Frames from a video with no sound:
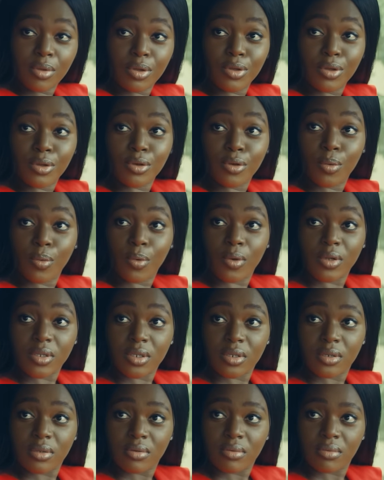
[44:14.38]
Well, you know
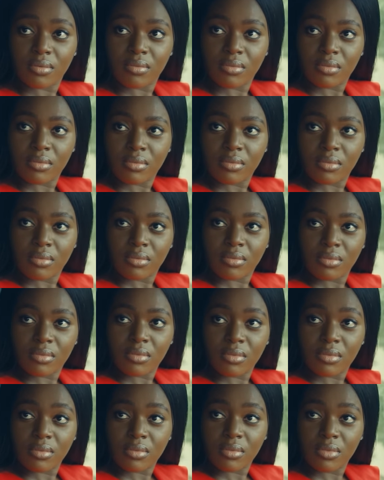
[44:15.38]
what?
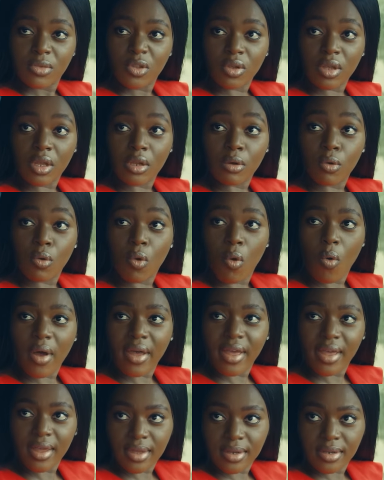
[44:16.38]
You can go
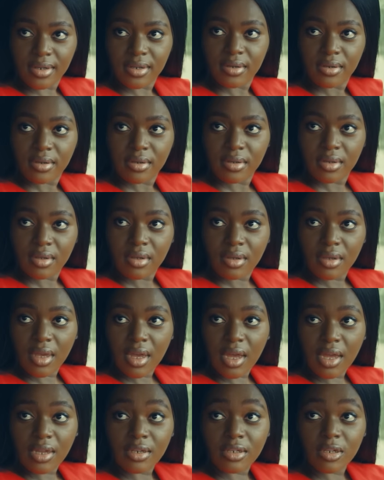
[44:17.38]
ahead
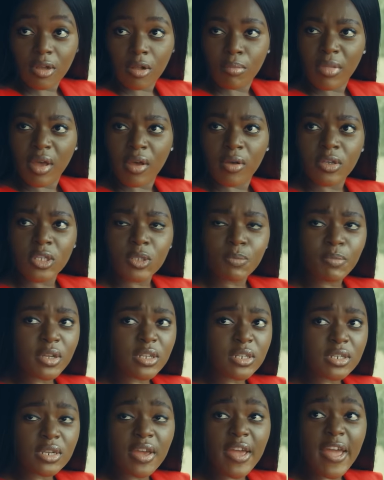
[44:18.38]
and tell my
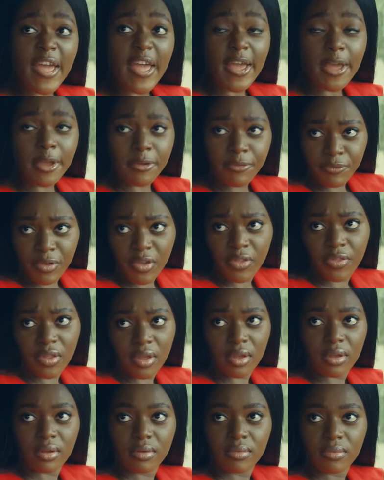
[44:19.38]
husband
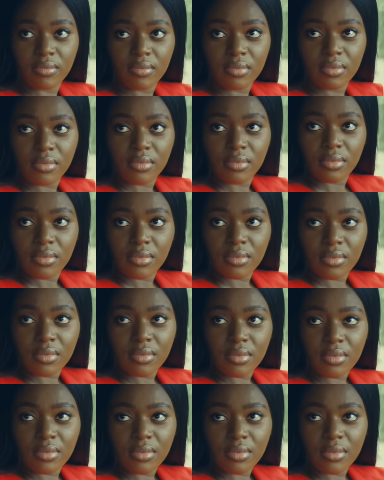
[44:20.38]
everything
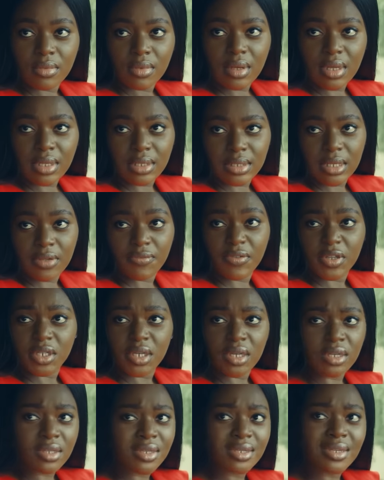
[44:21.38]
and see if it
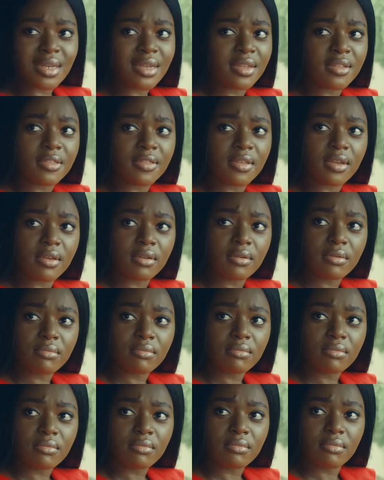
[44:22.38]
changes anything.
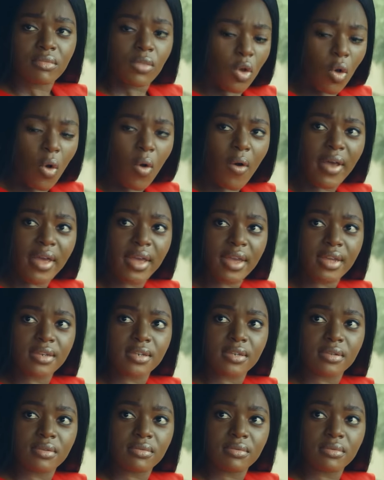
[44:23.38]
Go
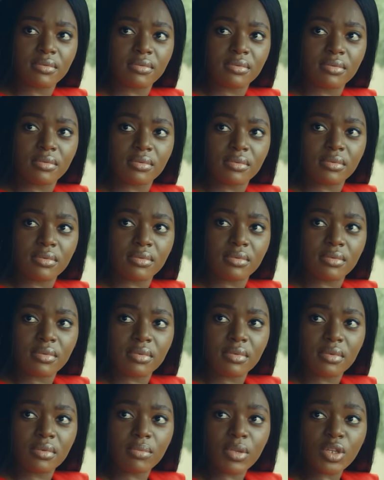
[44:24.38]
ahead.
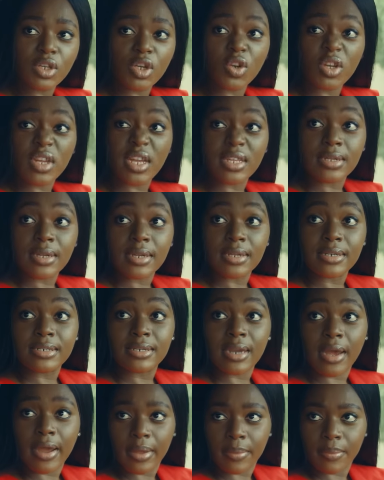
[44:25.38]
But you're not getting a
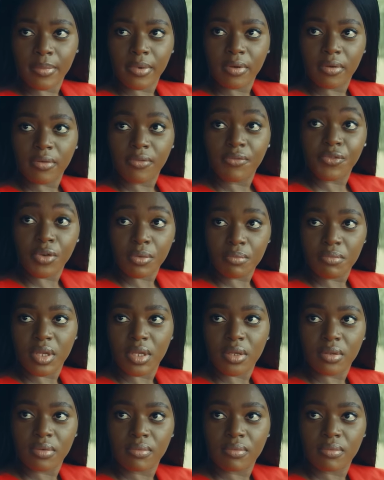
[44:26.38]
dime from me.